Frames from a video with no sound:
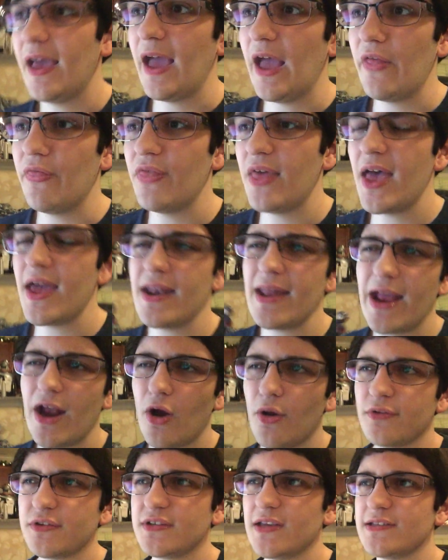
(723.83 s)
and then
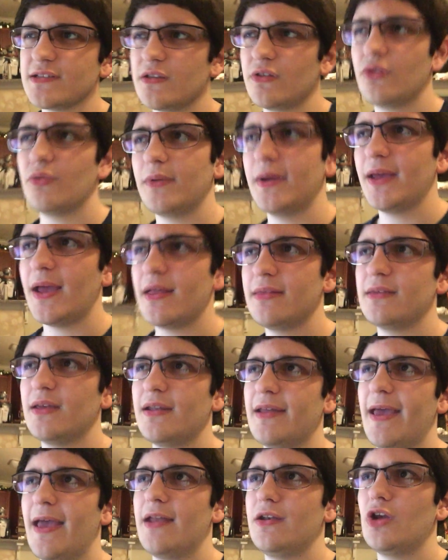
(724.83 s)
Arrow season three
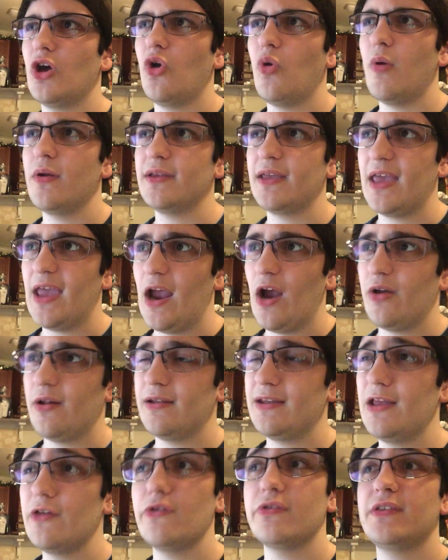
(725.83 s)
ended, and no one cared,
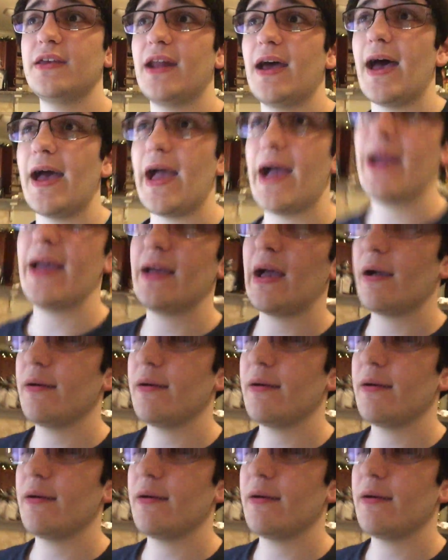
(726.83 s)
and neither did I.